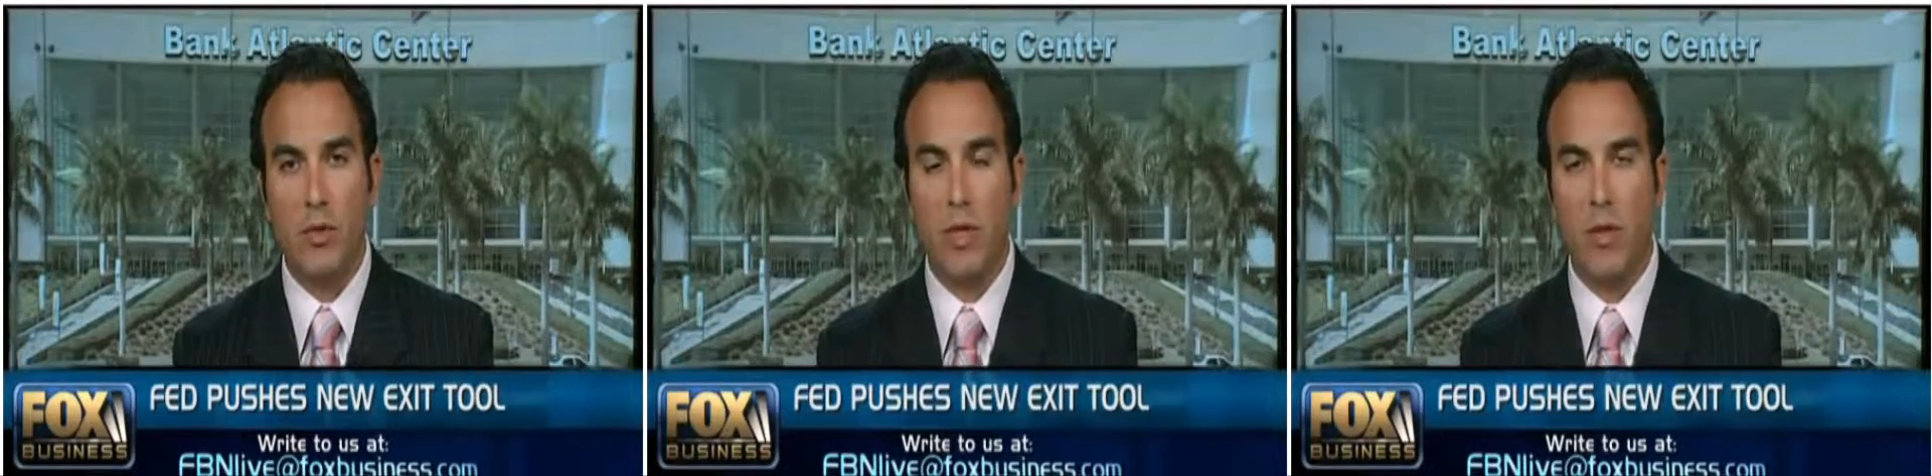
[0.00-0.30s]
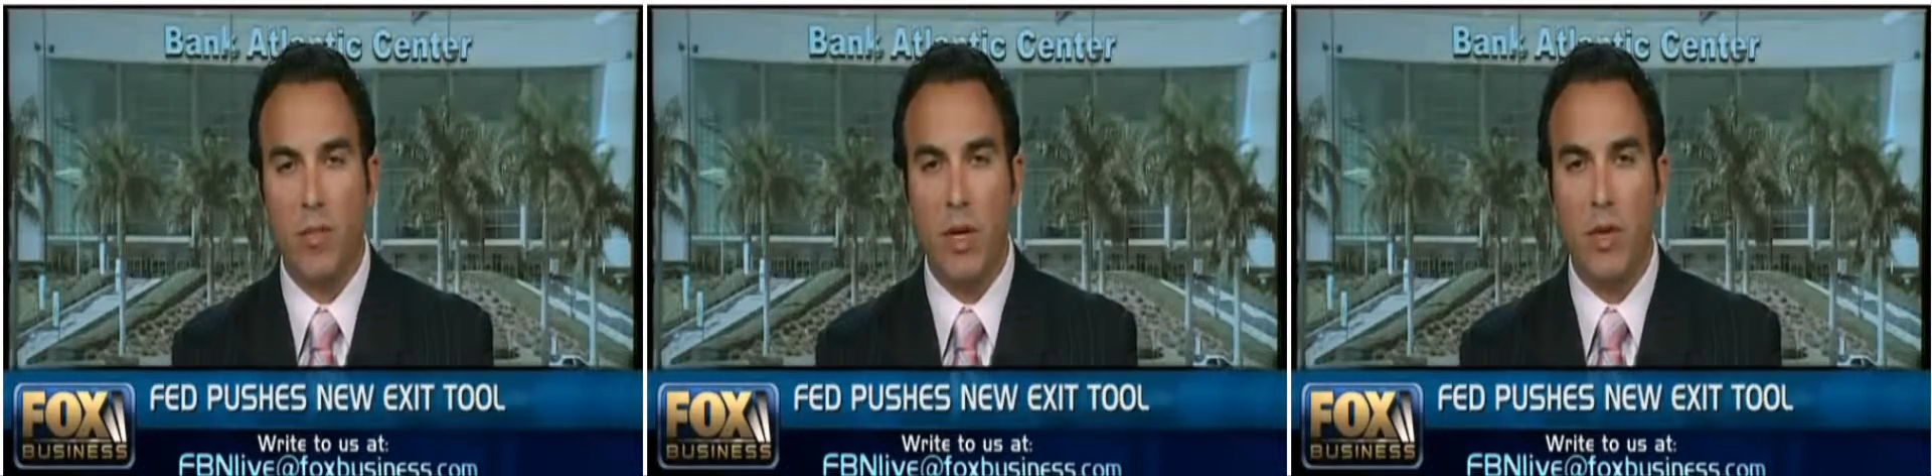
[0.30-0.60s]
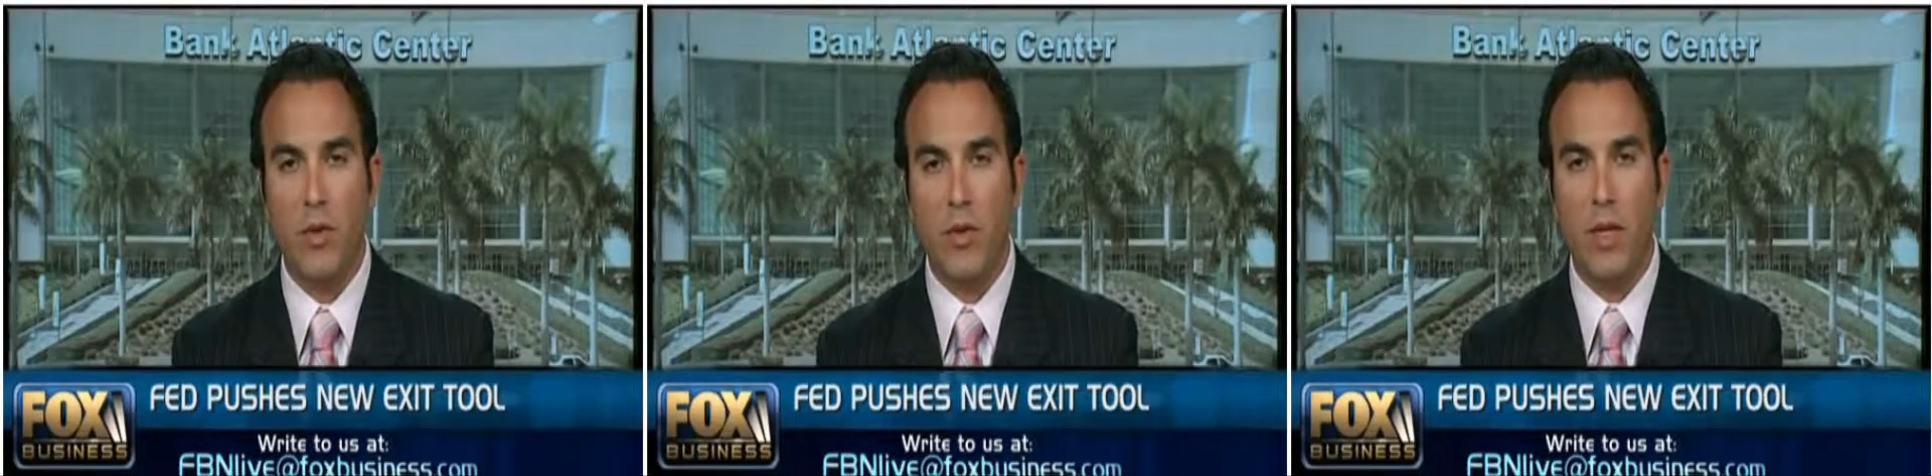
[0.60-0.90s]

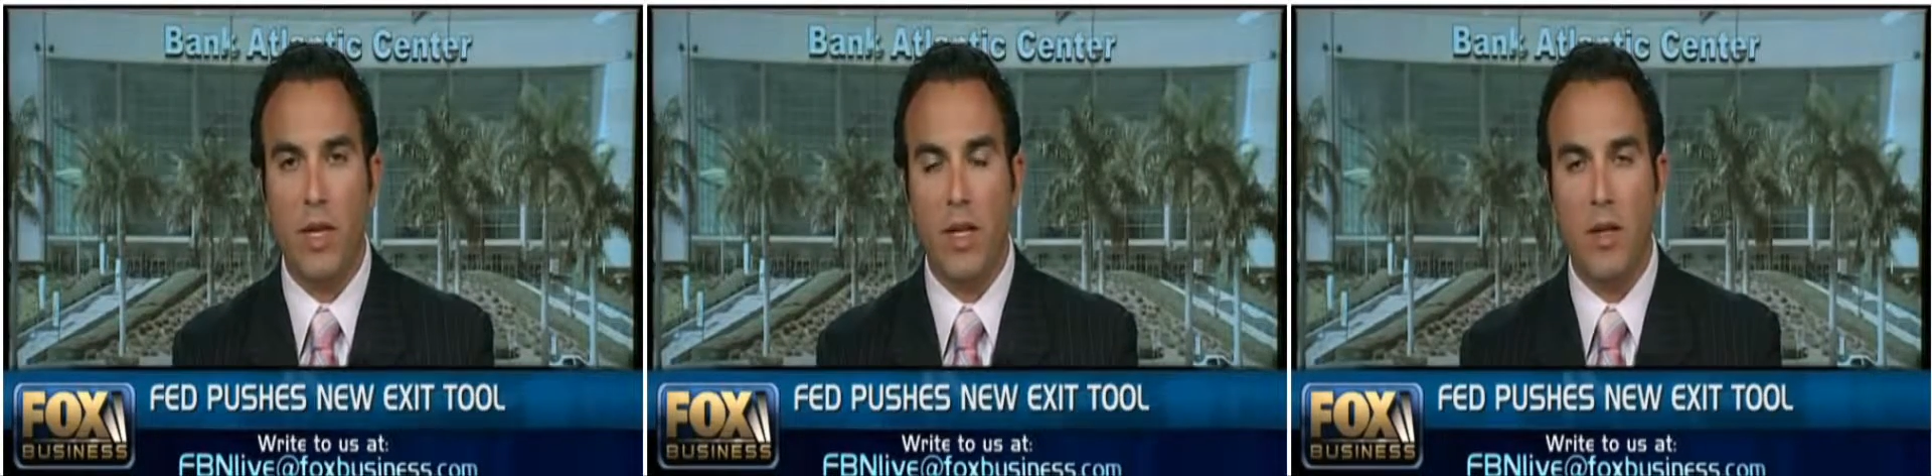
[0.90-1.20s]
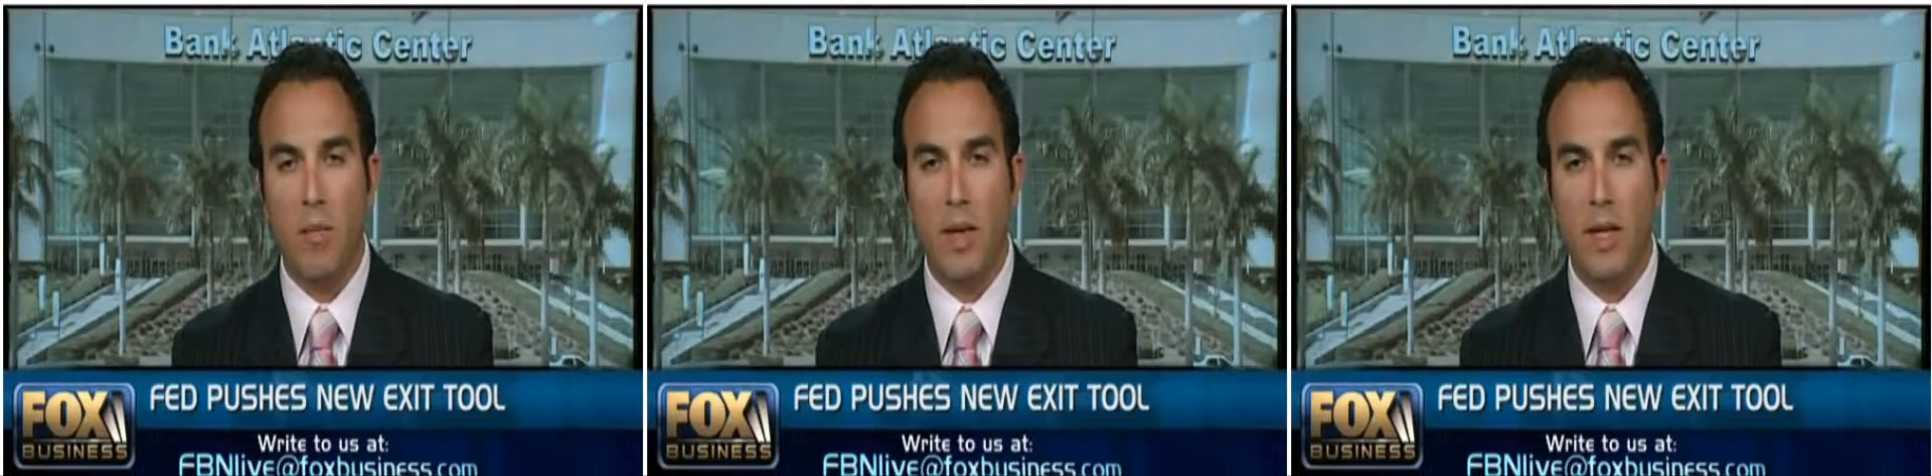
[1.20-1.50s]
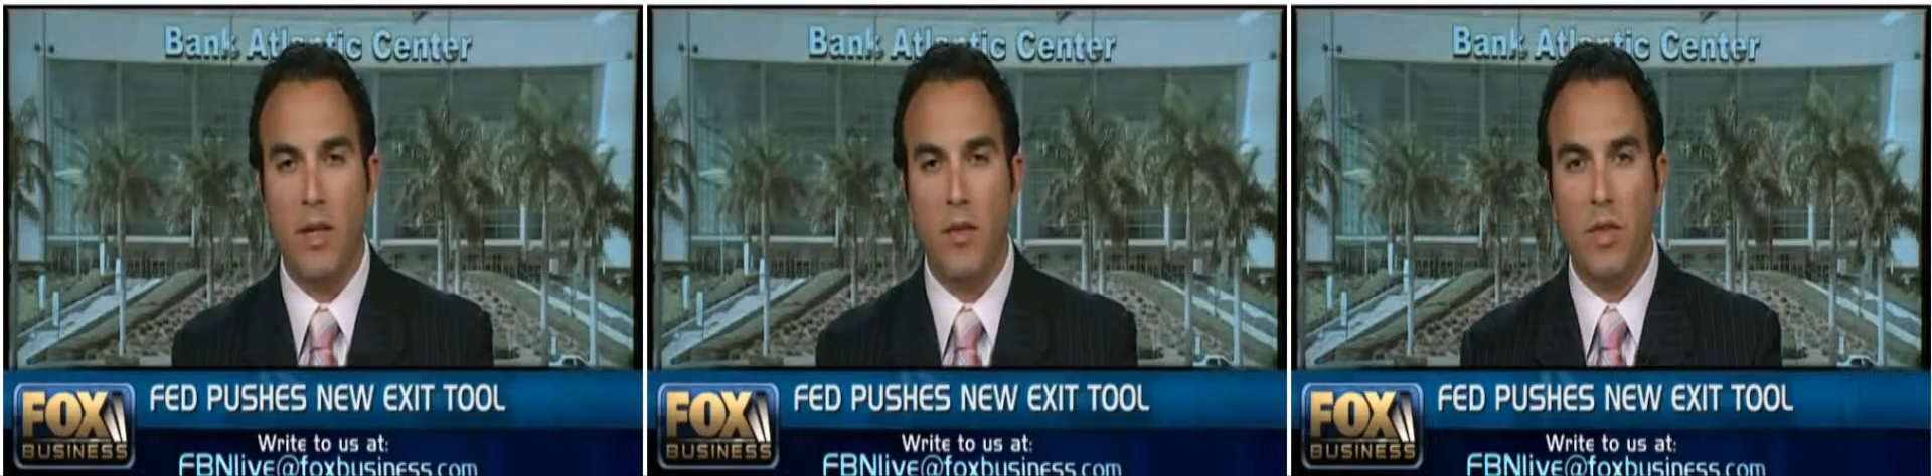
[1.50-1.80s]
transparency and
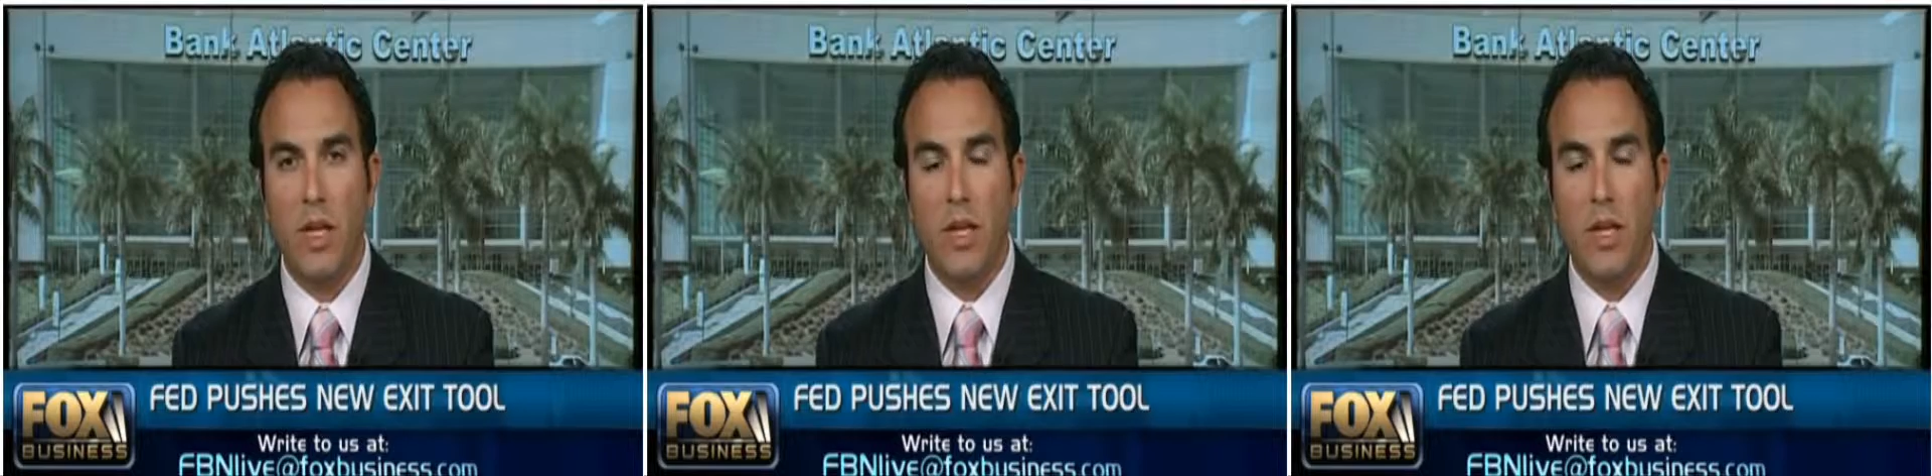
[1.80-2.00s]
independence,